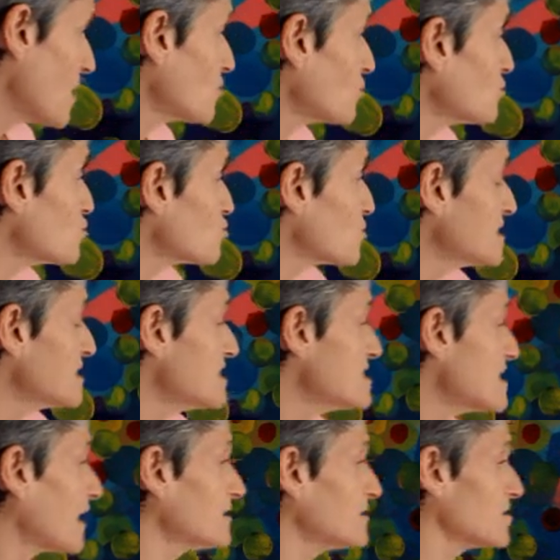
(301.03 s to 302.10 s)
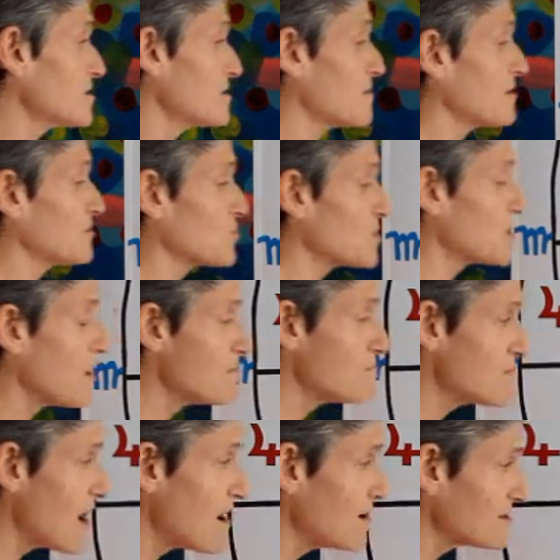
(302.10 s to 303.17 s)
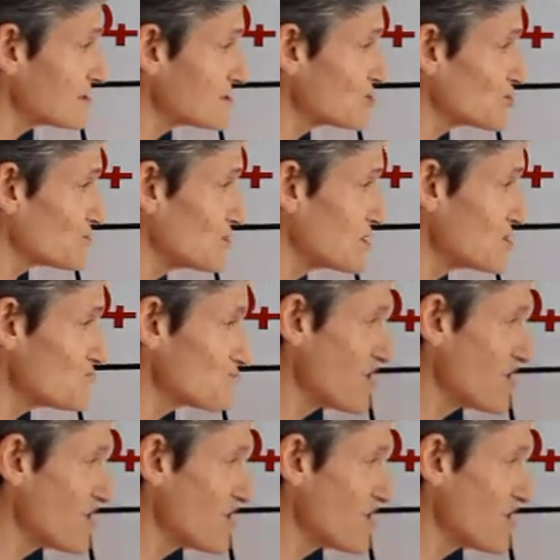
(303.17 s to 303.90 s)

And on the 29th of the month, we've got Mars joining